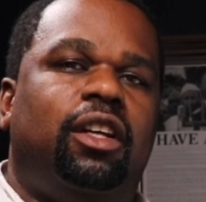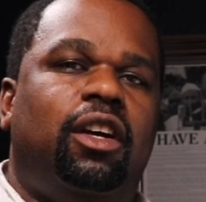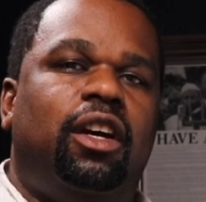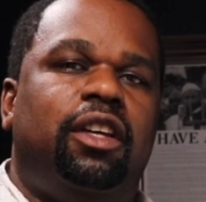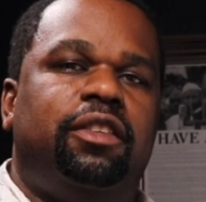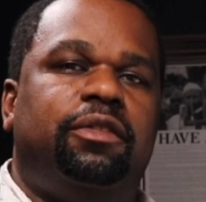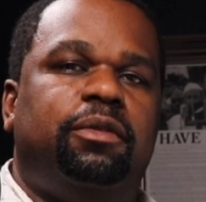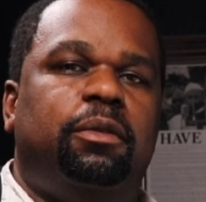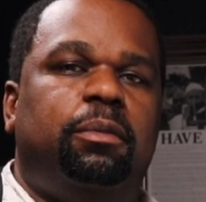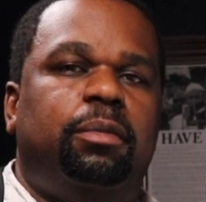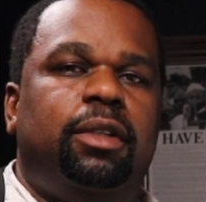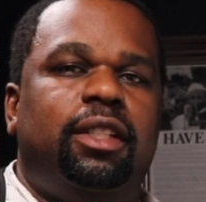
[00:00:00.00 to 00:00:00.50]

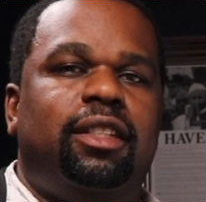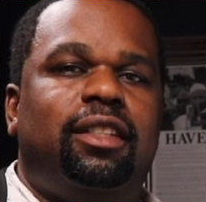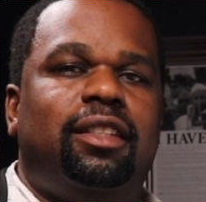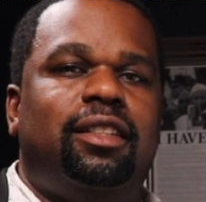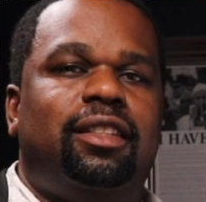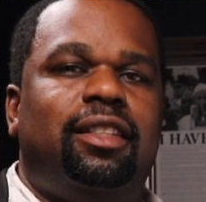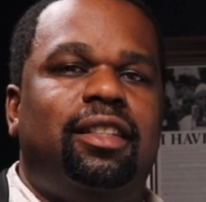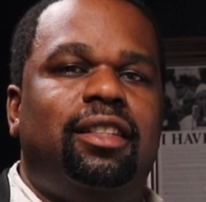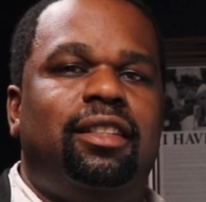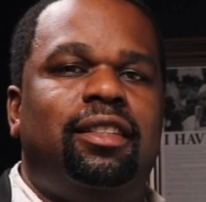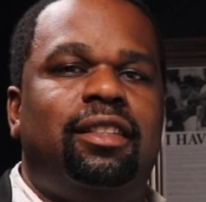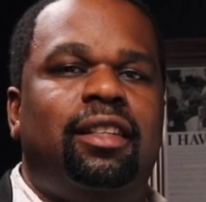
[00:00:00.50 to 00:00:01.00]
costs for
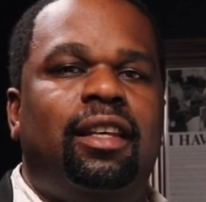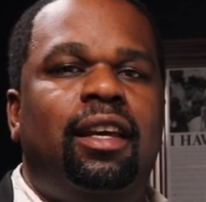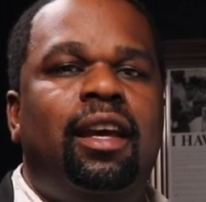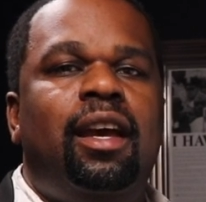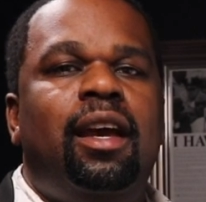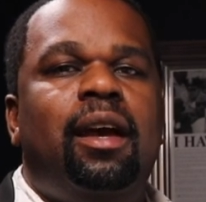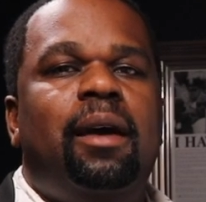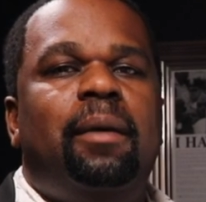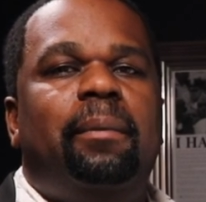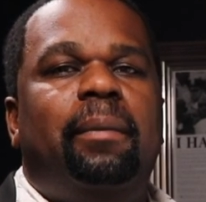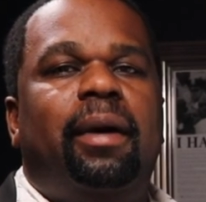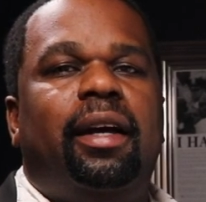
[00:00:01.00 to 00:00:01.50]
businesses
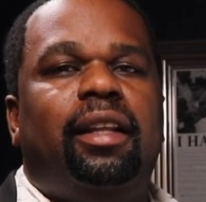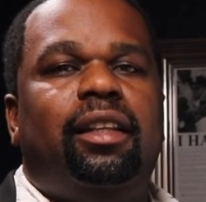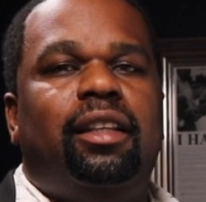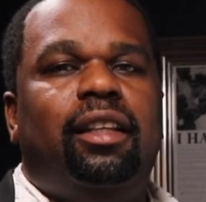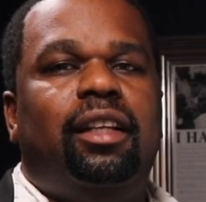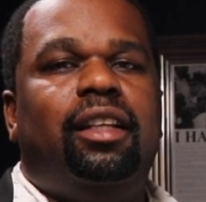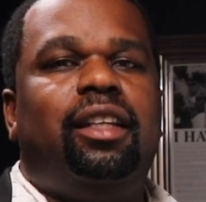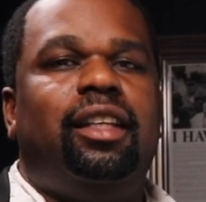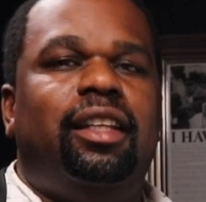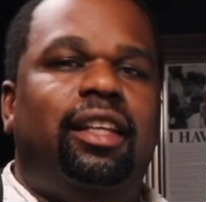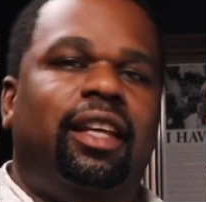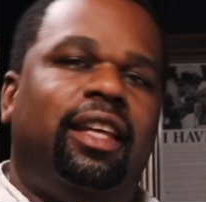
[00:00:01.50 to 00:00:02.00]
by
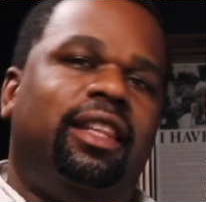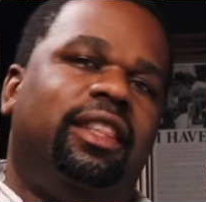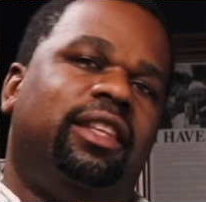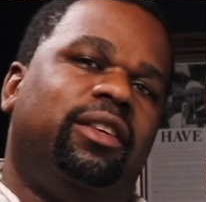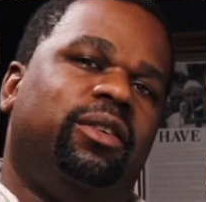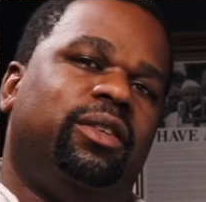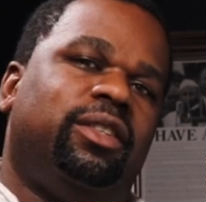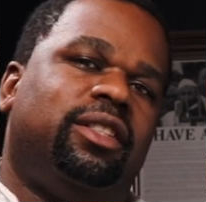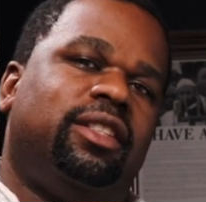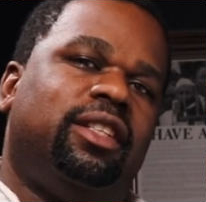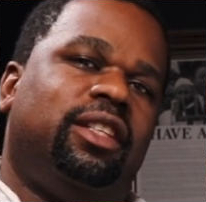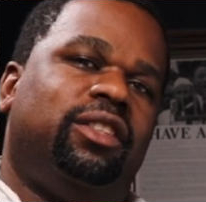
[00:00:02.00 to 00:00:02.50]
looking at
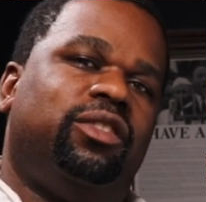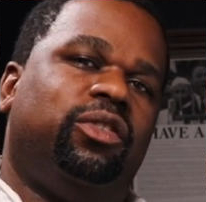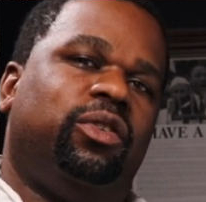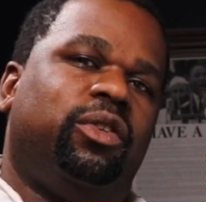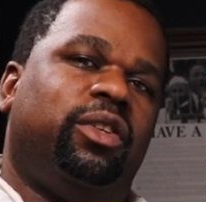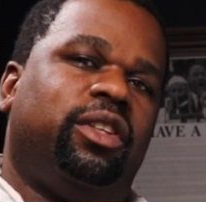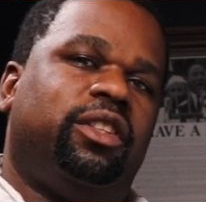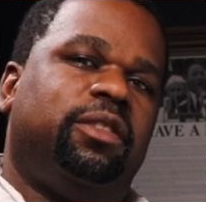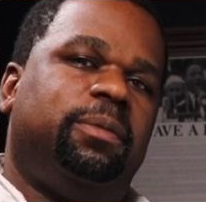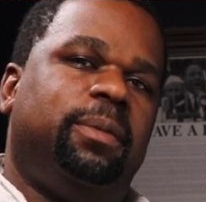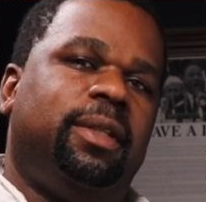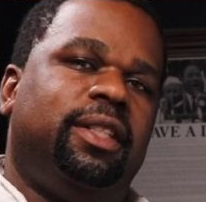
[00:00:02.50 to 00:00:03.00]
their
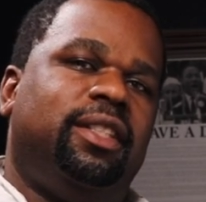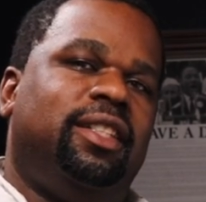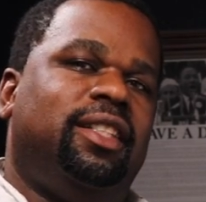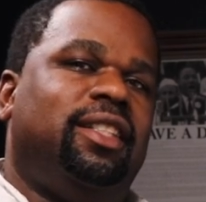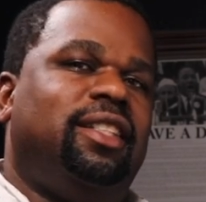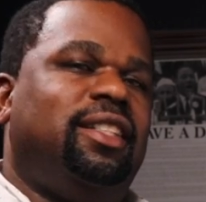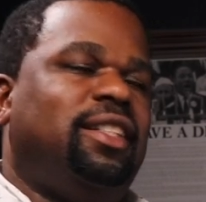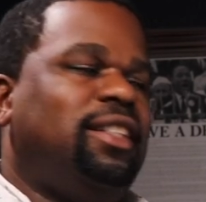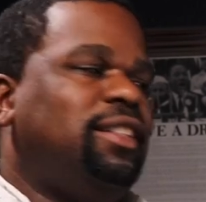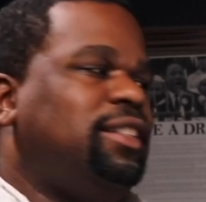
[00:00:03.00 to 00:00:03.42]
essential expenses.